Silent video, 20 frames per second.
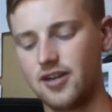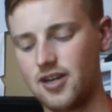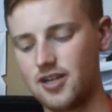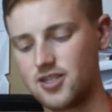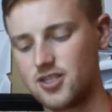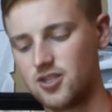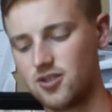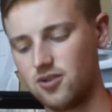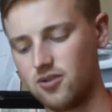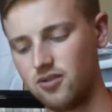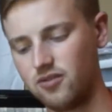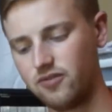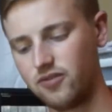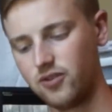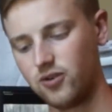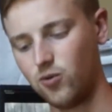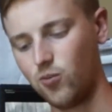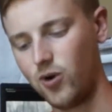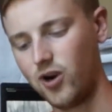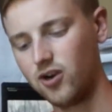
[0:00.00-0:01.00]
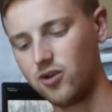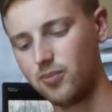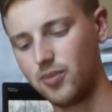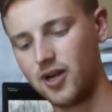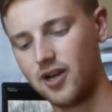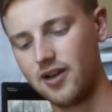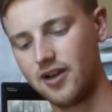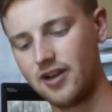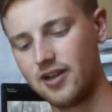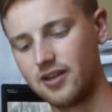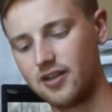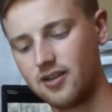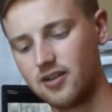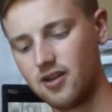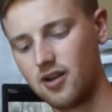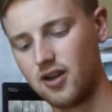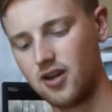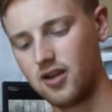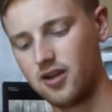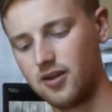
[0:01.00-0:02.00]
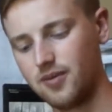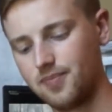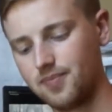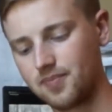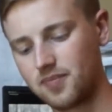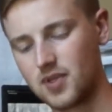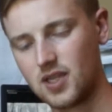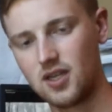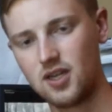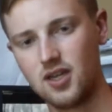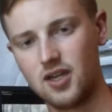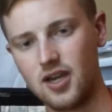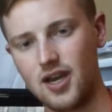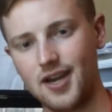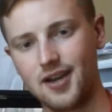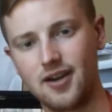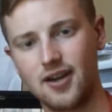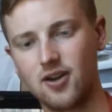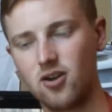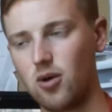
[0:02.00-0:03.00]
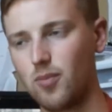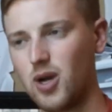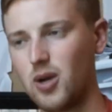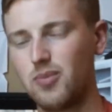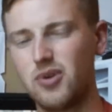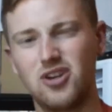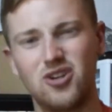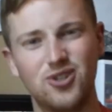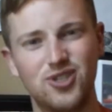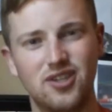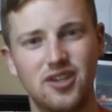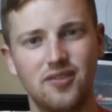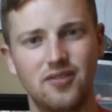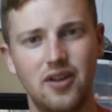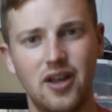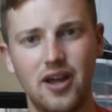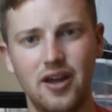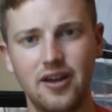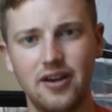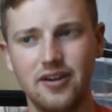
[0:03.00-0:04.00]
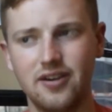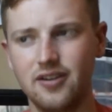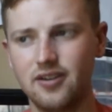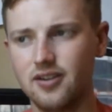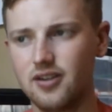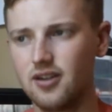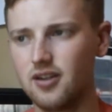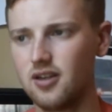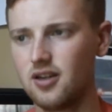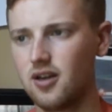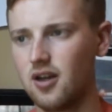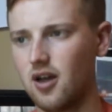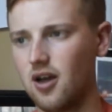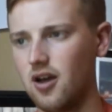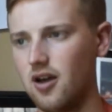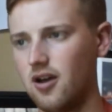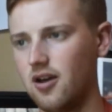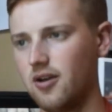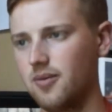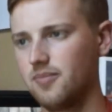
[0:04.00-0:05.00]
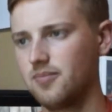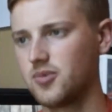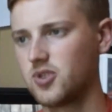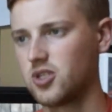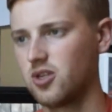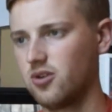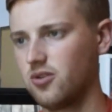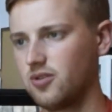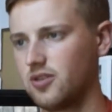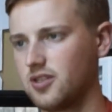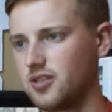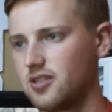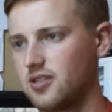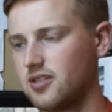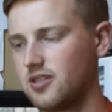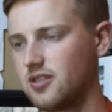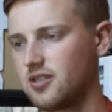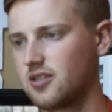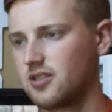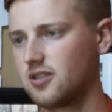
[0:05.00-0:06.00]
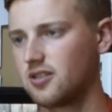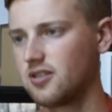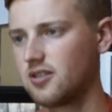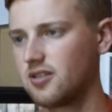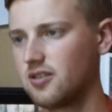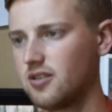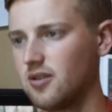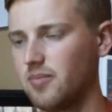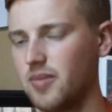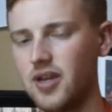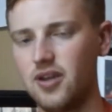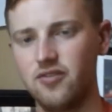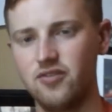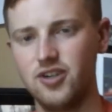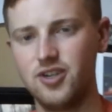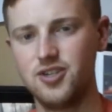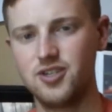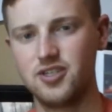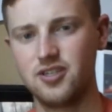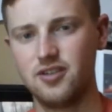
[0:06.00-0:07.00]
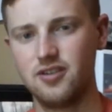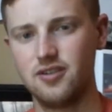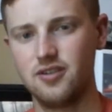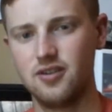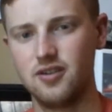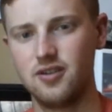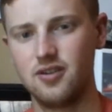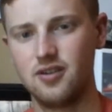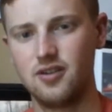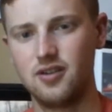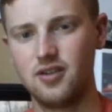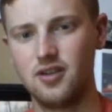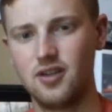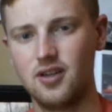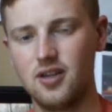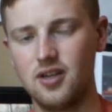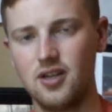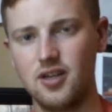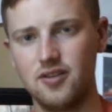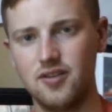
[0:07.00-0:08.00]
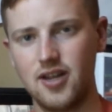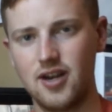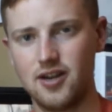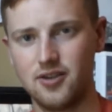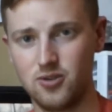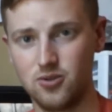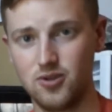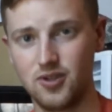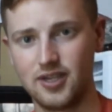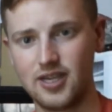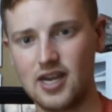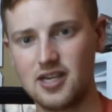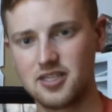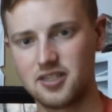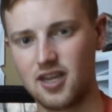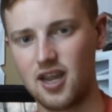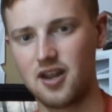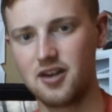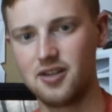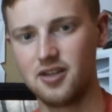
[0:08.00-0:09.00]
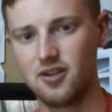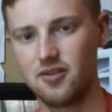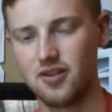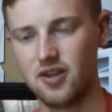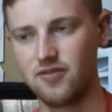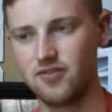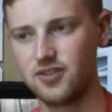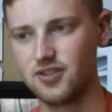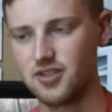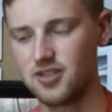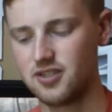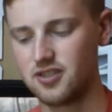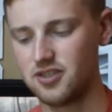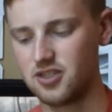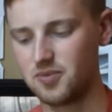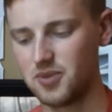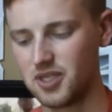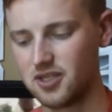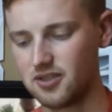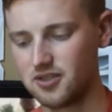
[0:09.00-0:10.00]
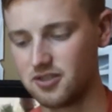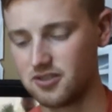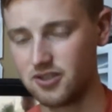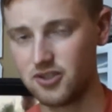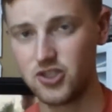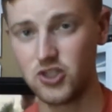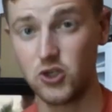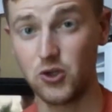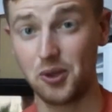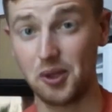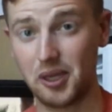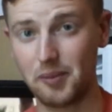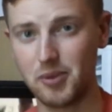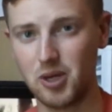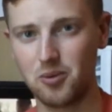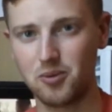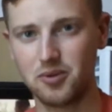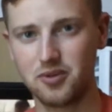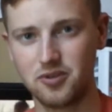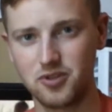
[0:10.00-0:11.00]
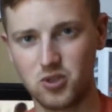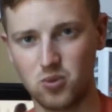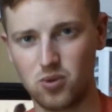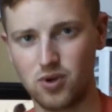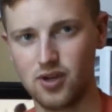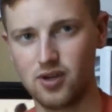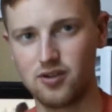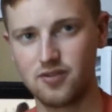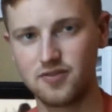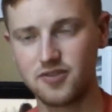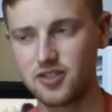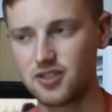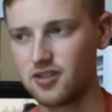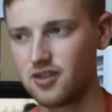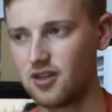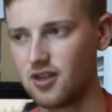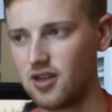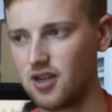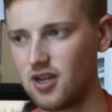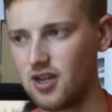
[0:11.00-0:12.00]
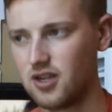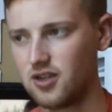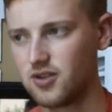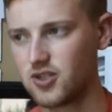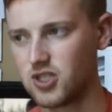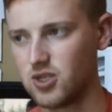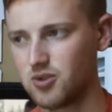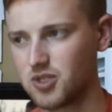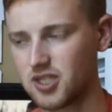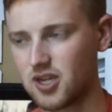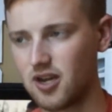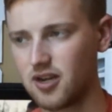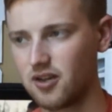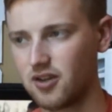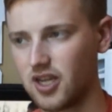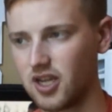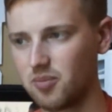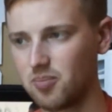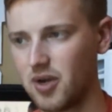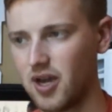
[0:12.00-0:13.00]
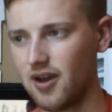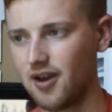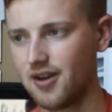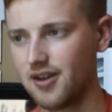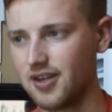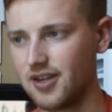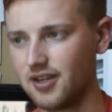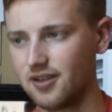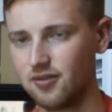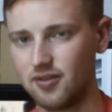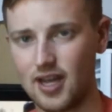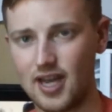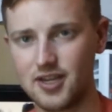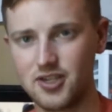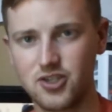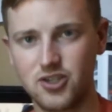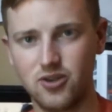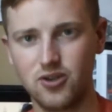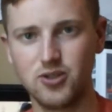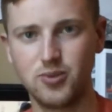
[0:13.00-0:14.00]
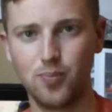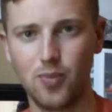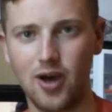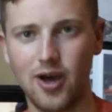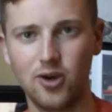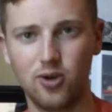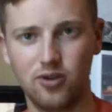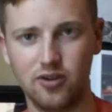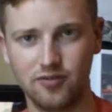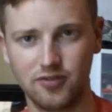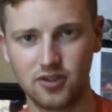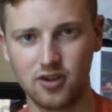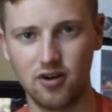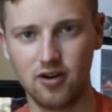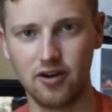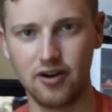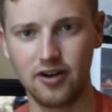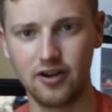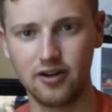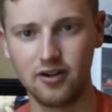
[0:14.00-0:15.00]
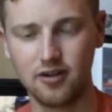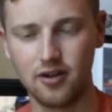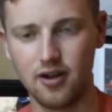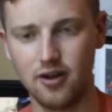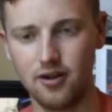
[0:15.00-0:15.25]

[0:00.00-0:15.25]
guys, so for where to buy, I got all my pairs online. So this is the main reason that I do the Cascadia 11's, is because this year they came out with the 12's. So it's kind of like buying last year's model of car.